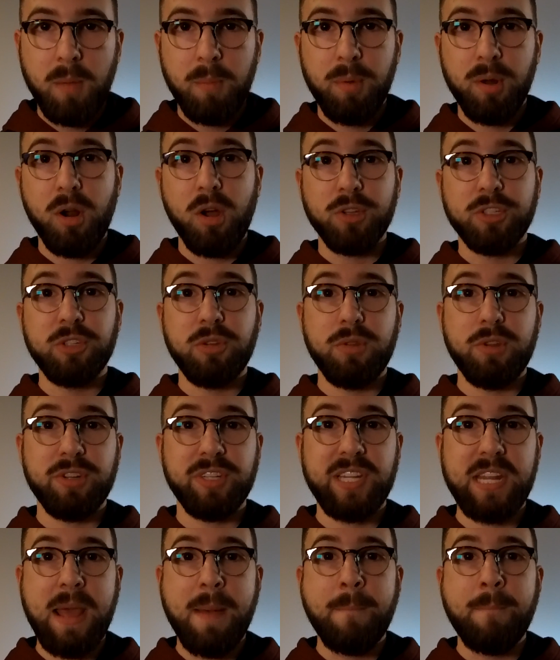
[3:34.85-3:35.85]
But also
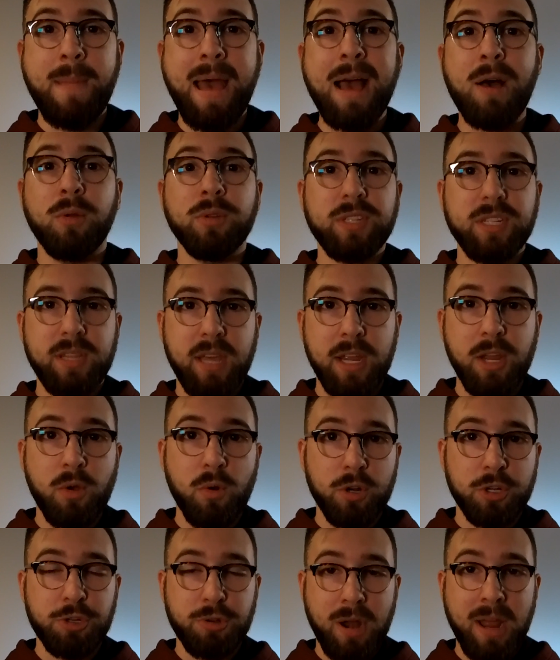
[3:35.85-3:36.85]
there's the amount that
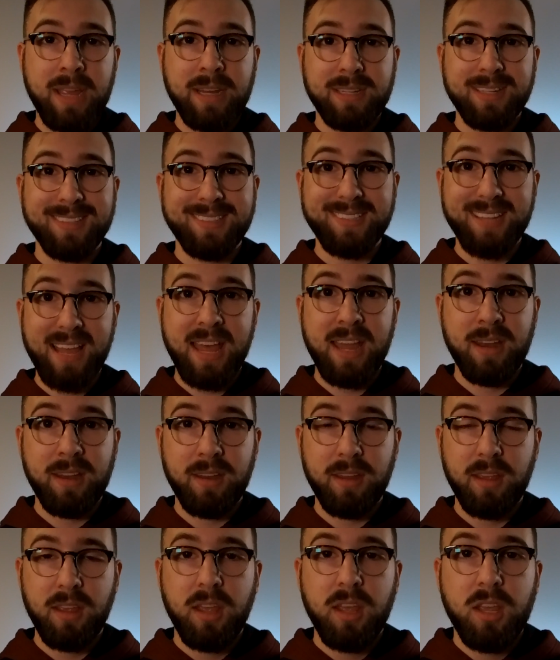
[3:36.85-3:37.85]
you are trying to
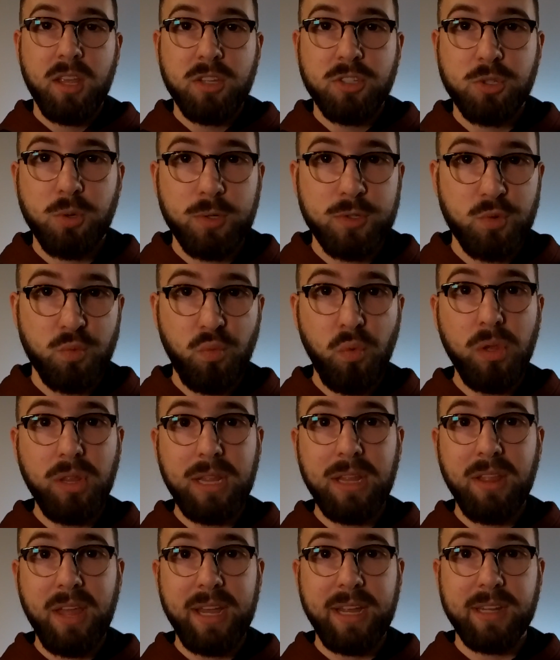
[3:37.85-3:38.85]
send. So it's
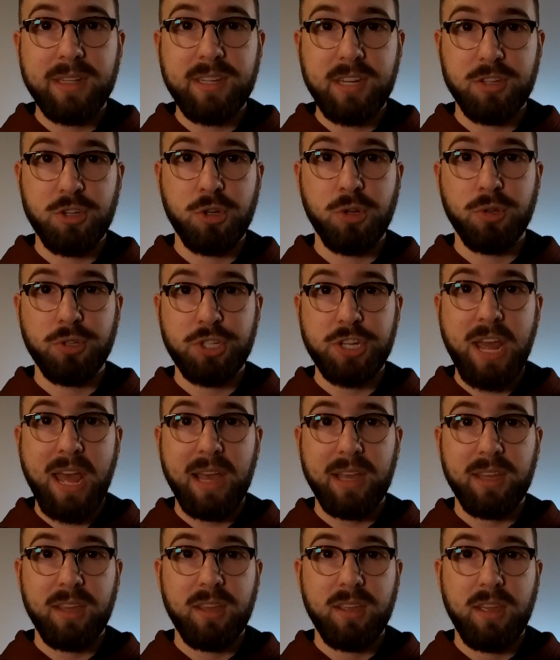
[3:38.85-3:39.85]
really like a digital
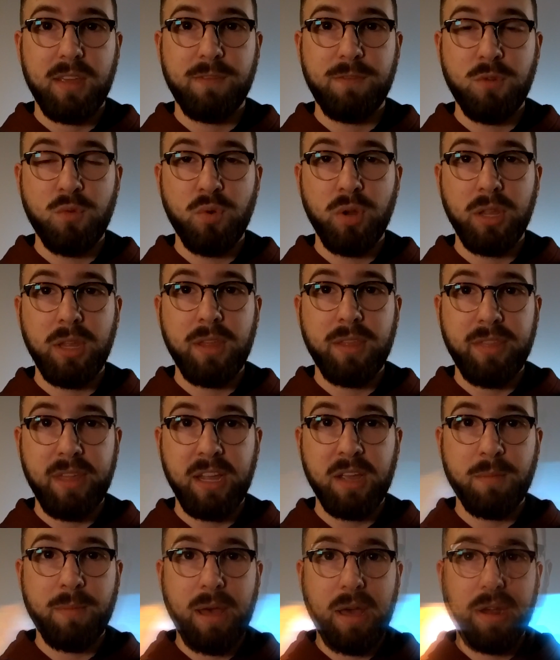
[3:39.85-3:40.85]
check if you really
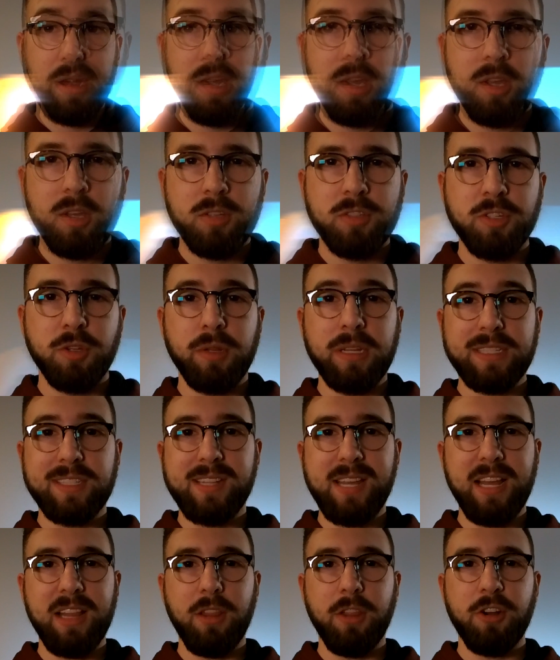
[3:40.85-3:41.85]
think about it. So let's
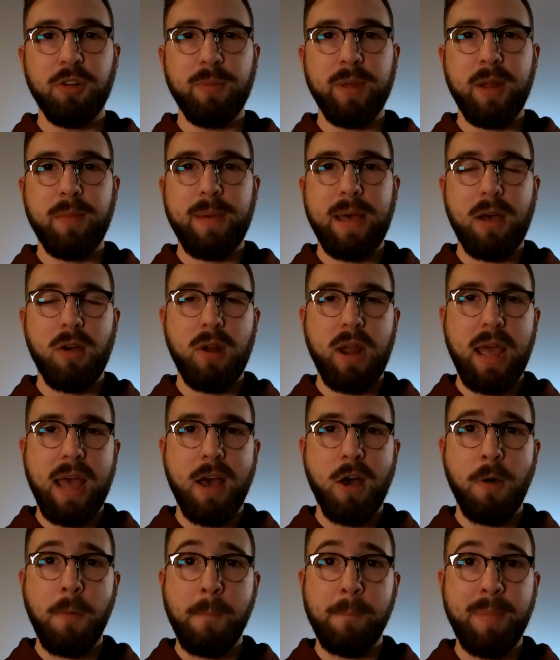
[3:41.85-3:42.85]
think a little bit about
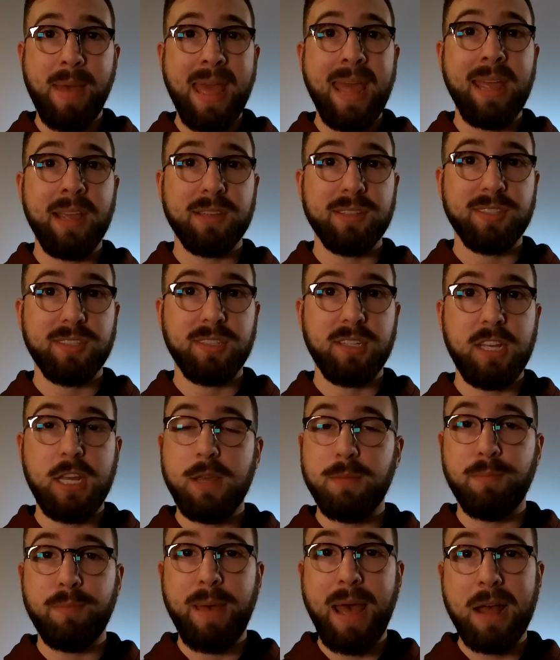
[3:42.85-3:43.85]
how banks
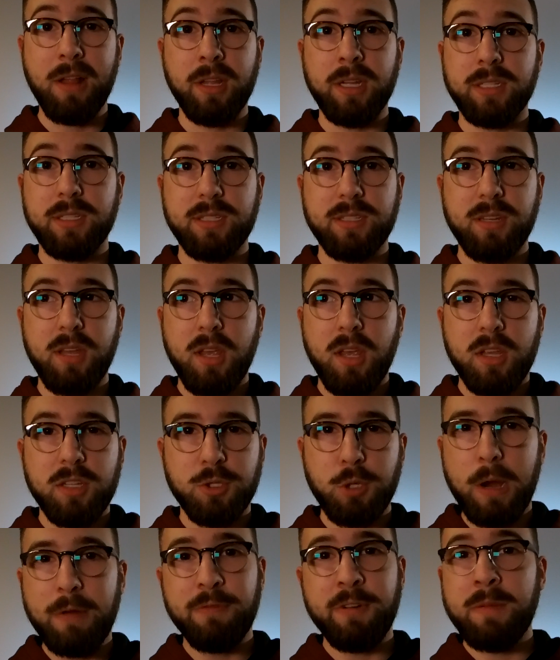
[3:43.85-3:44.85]
keep balance.
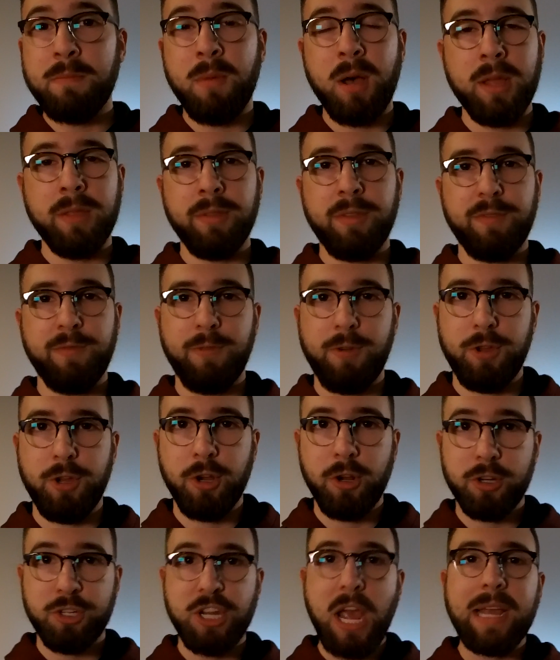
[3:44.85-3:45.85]
So every month for
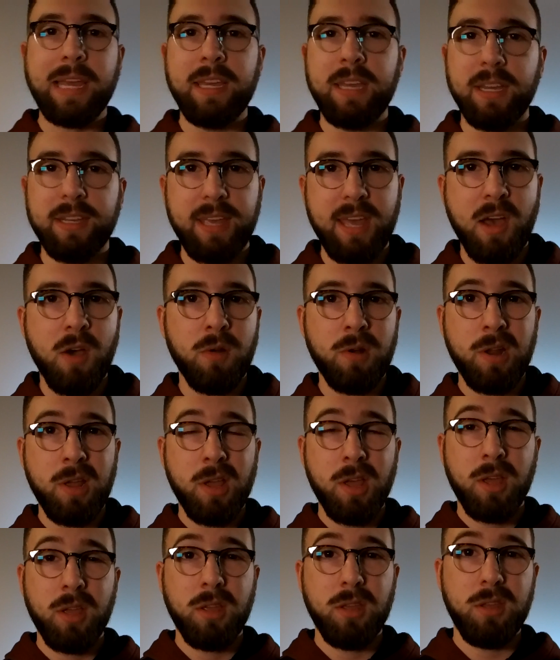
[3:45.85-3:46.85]
your checking account,
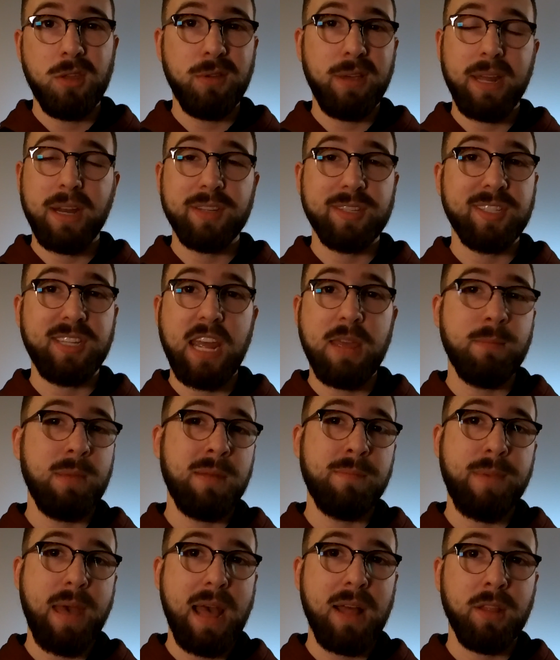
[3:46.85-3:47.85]
you get a
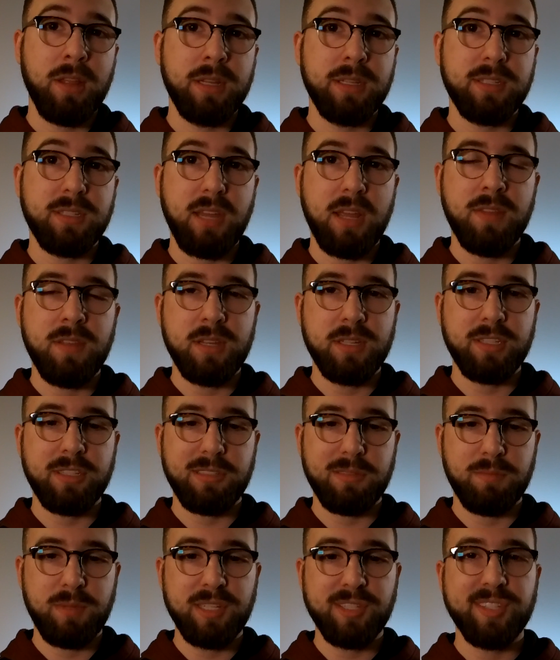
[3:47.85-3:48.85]
statement balance. And this
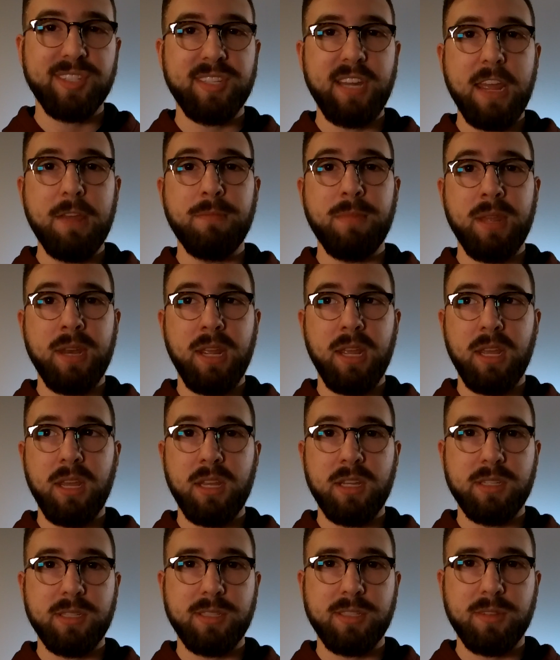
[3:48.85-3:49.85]
statement
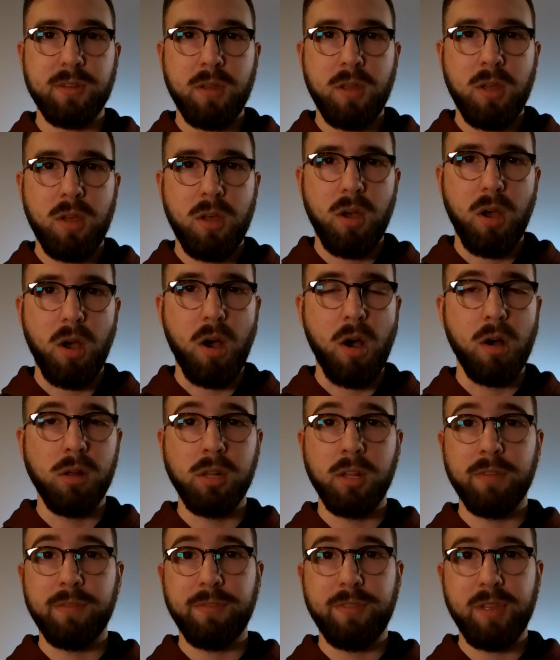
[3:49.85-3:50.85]
is
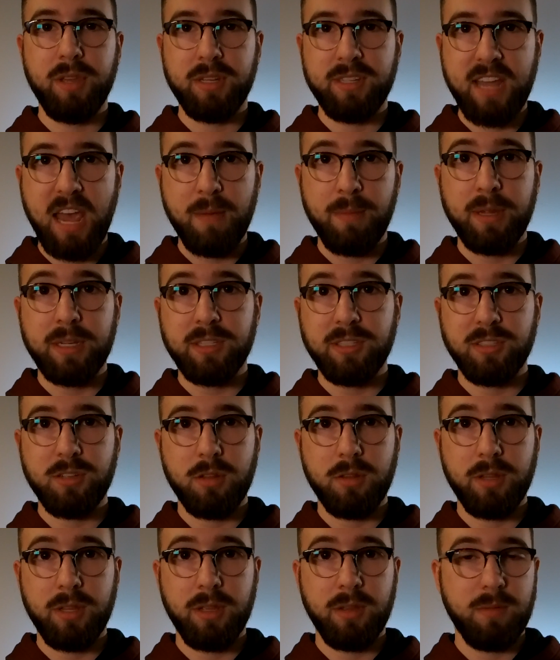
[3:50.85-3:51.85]
all of the debits,
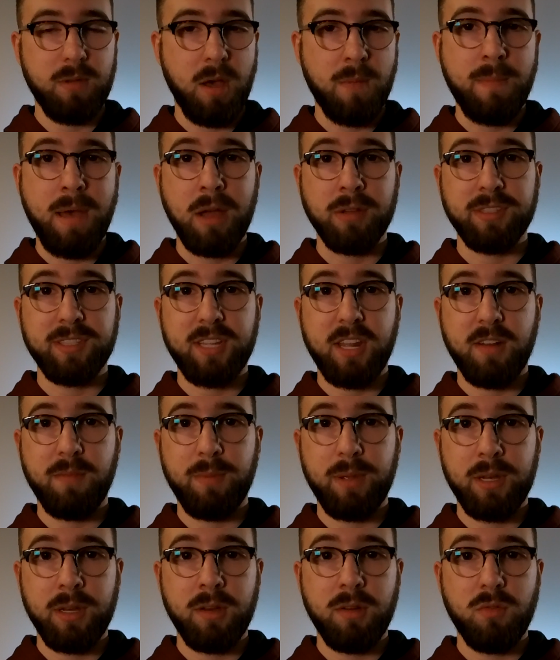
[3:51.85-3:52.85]
so the amounts that have
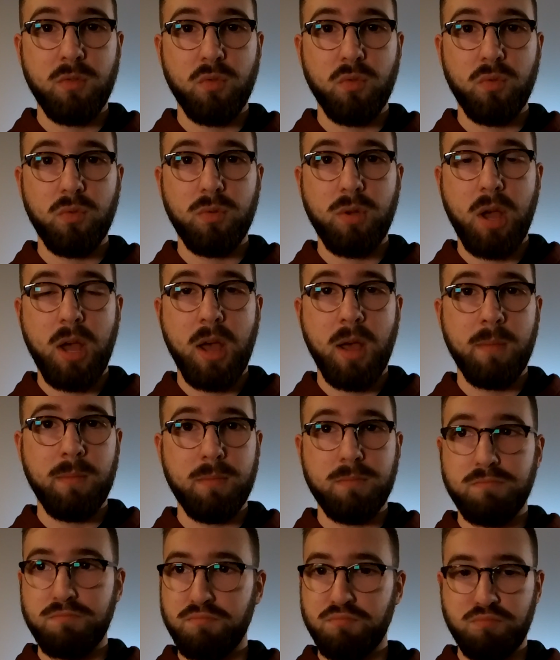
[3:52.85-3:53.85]
been
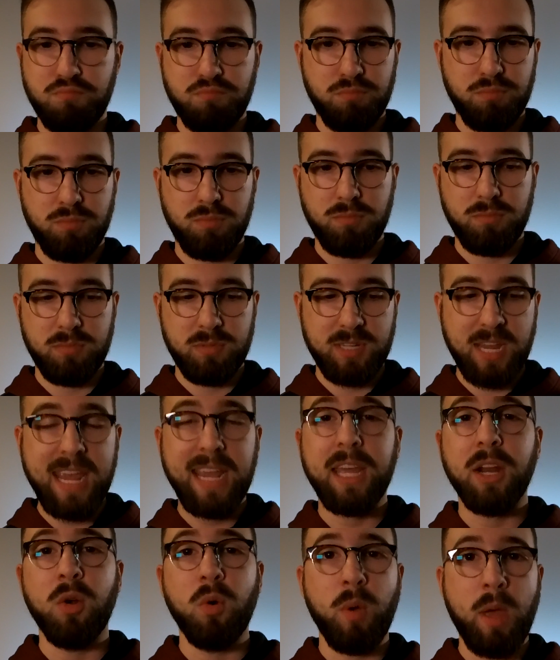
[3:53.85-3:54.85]

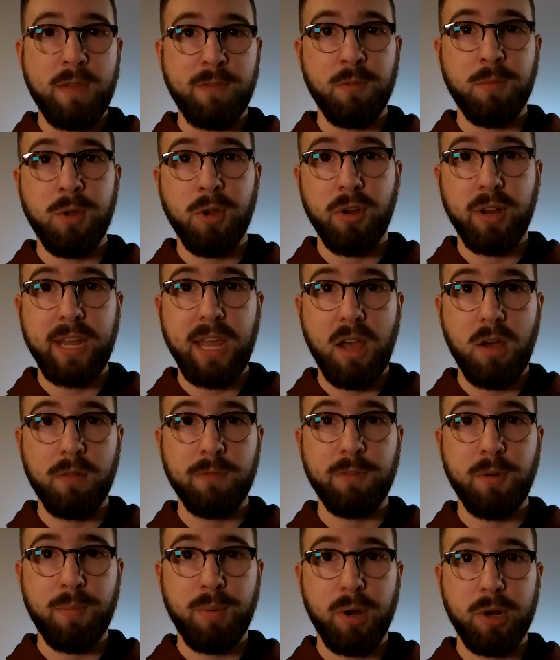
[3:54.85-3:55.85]
taken away from your
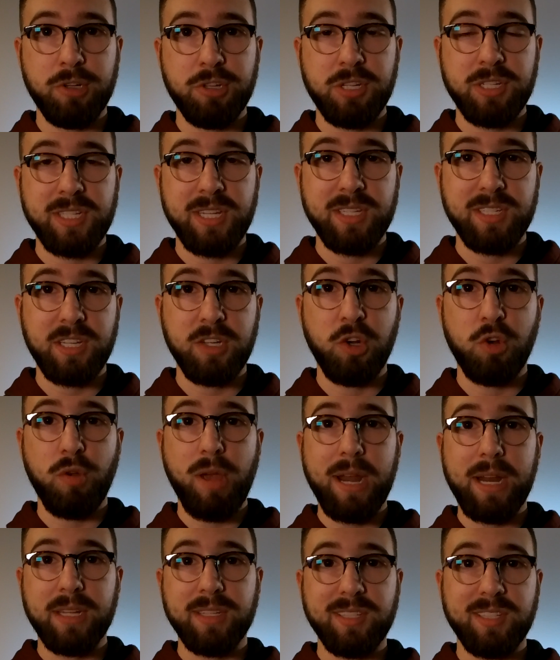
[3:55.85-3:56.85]
account for purchases, and
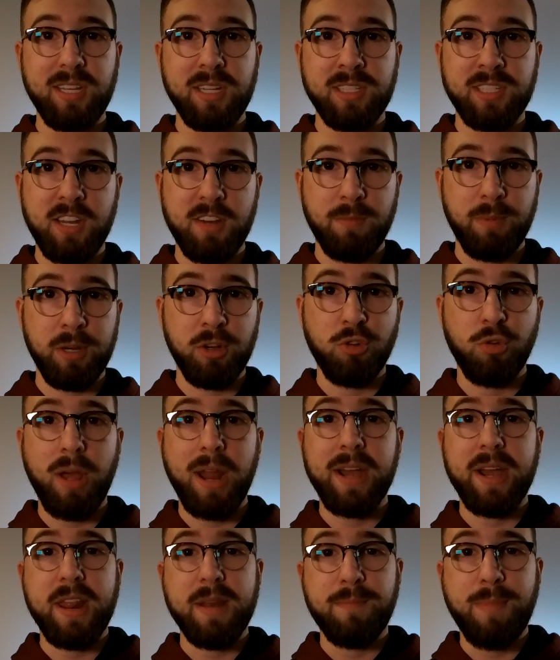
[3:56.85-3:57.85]
credits, things that have been
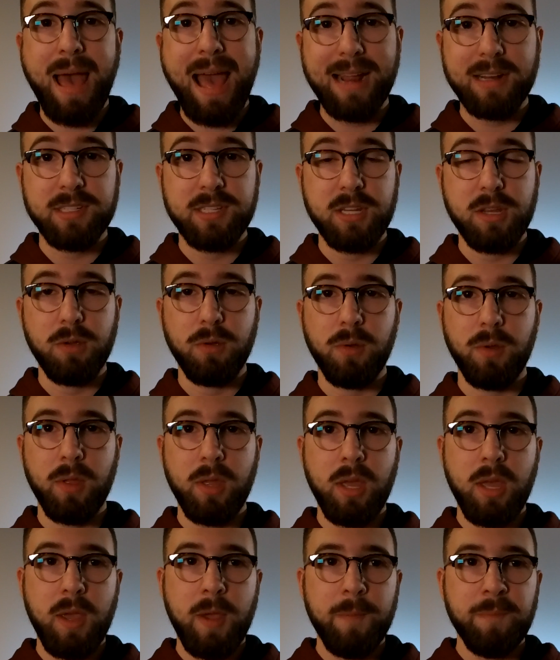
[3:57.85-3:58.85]
credited back to you.
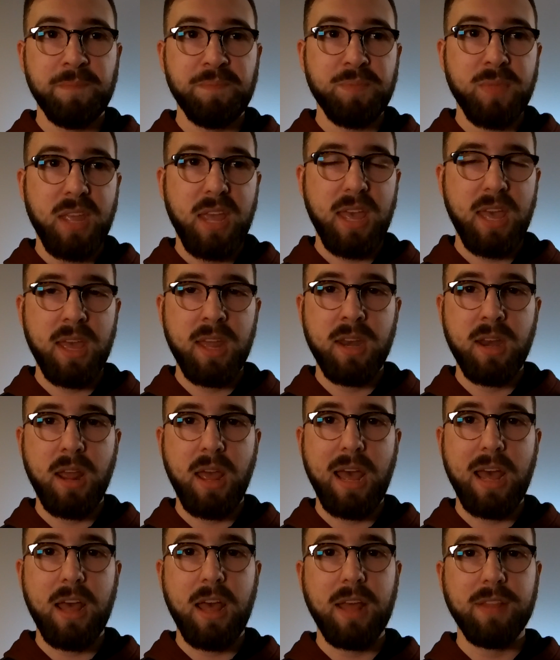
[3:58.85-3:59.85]
And
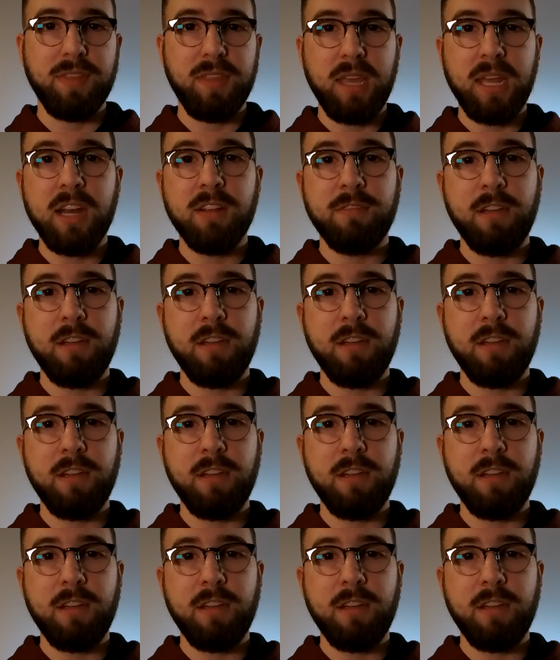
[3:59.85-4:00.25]
at the end